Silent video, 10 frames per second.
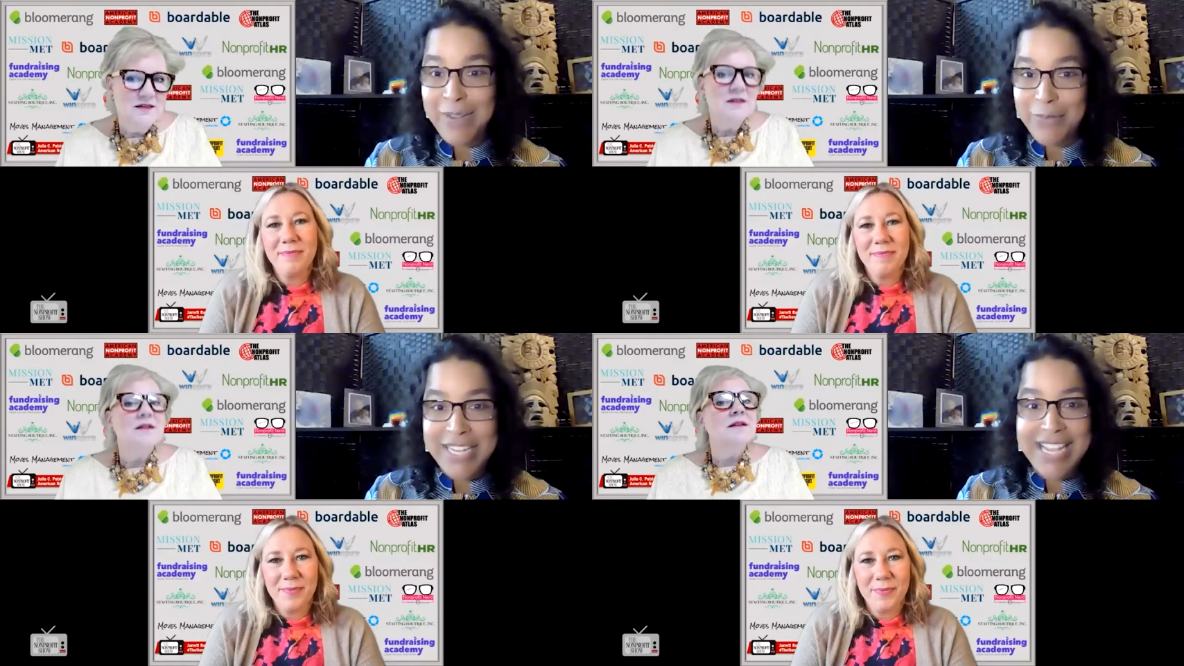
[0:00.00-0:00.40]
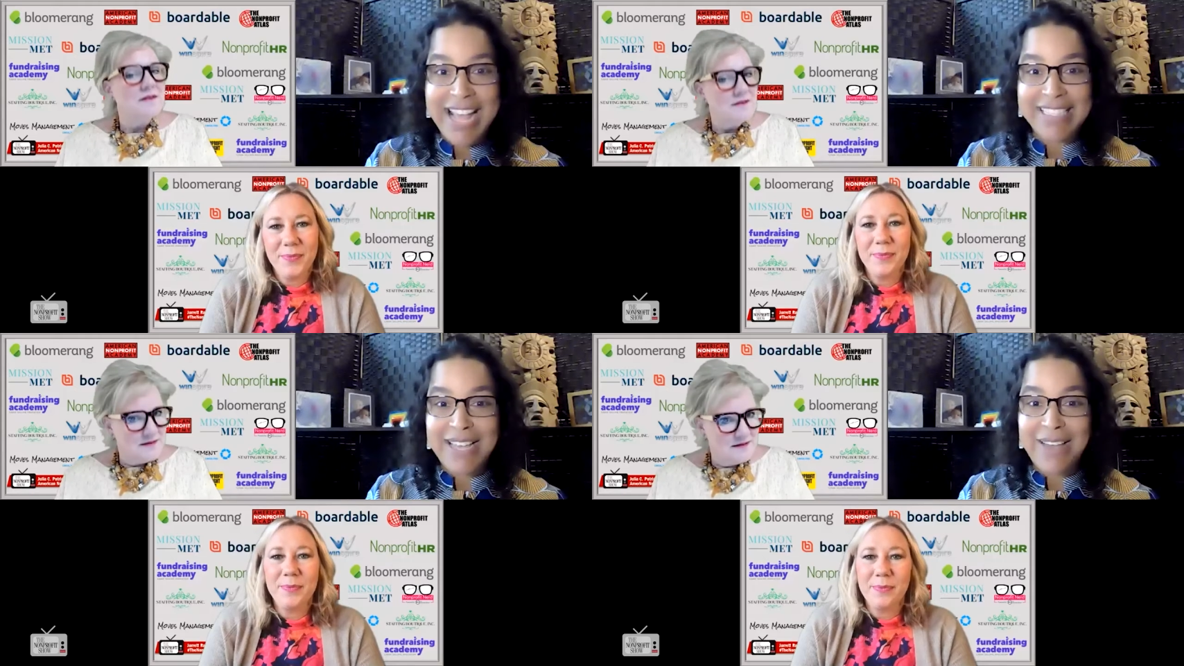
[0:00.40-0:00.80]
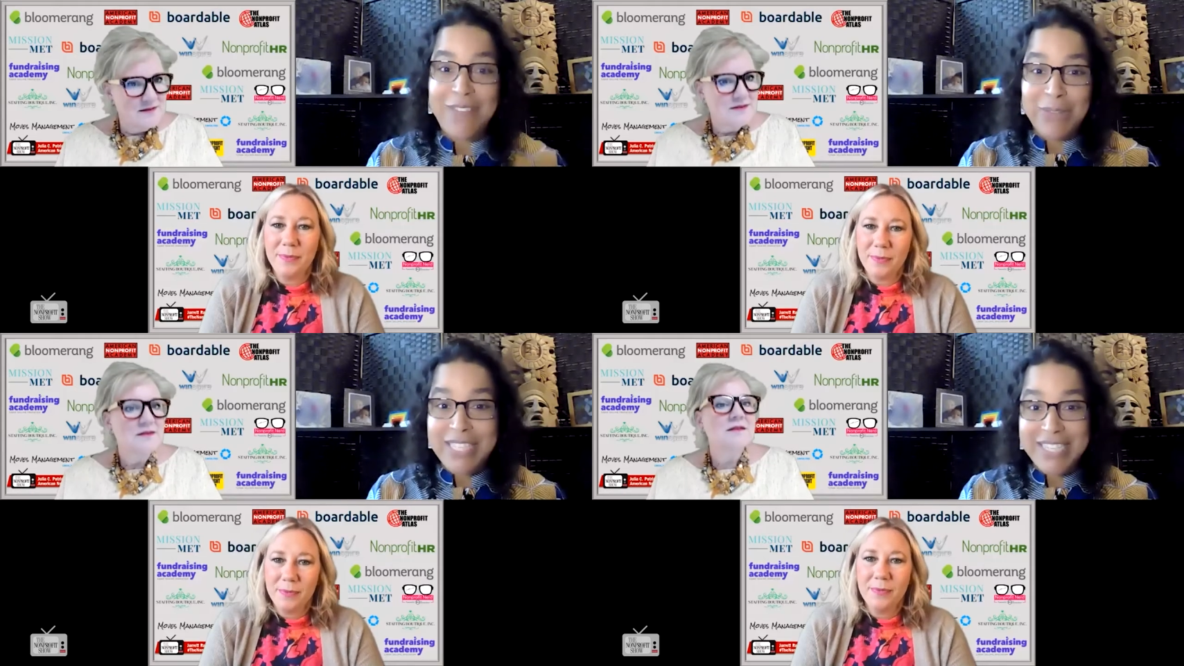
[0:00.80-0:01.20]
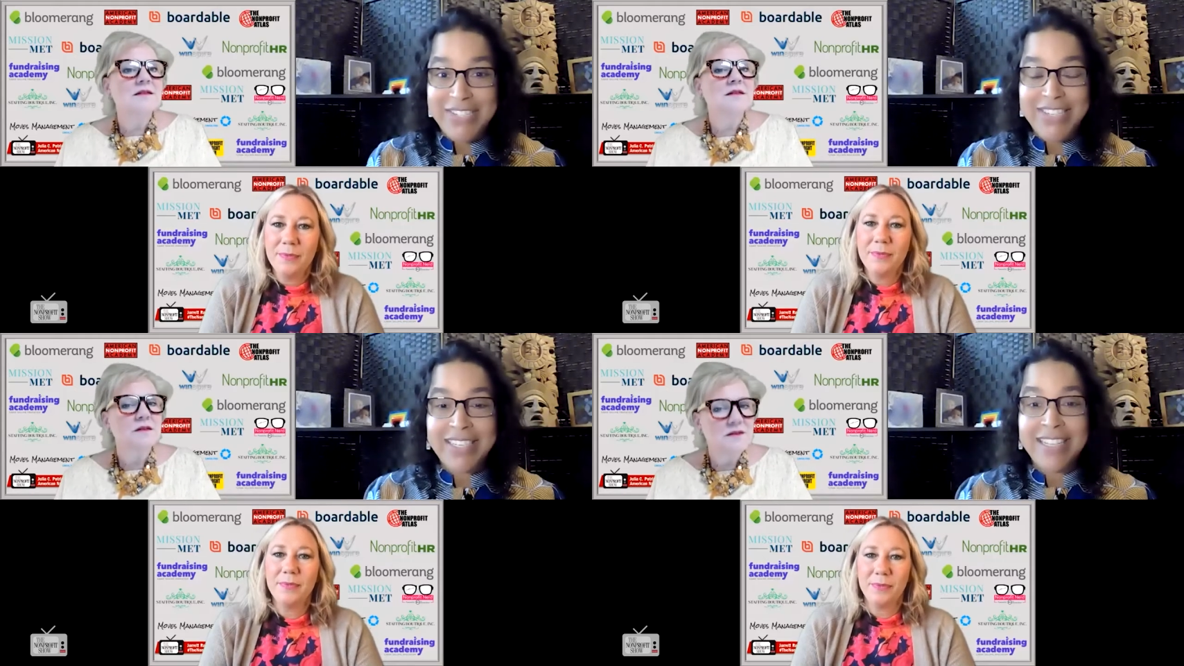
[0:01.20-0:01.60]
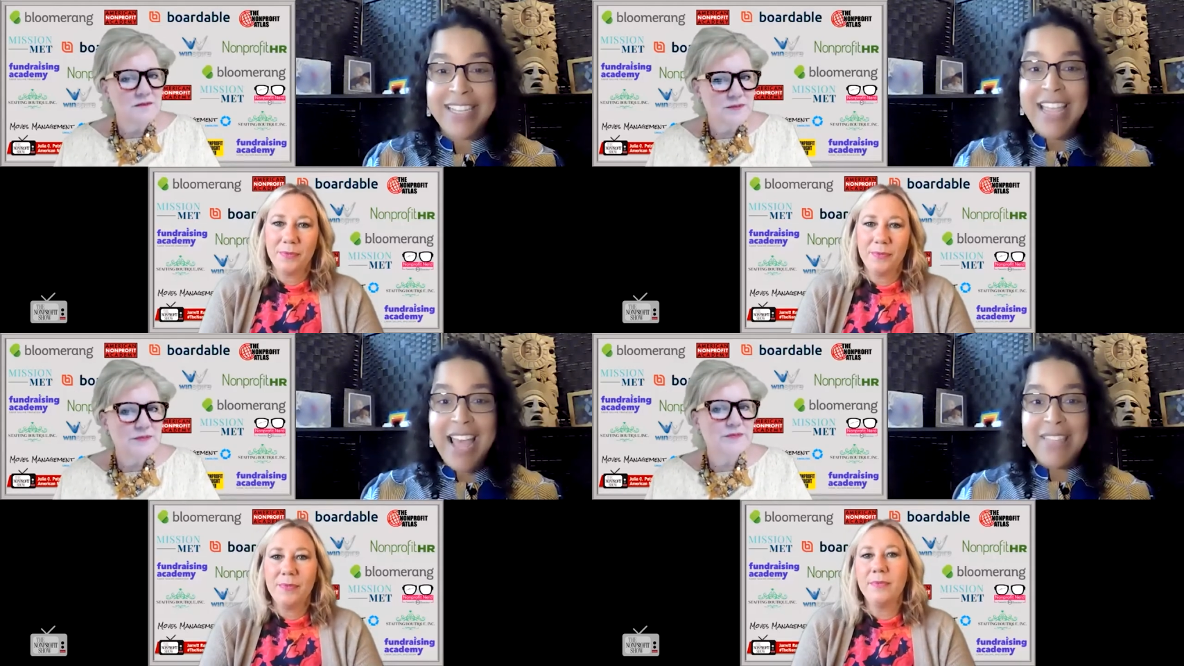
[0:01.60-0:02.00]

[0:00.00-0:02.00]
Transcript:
Speaker 1: equity as that foundation.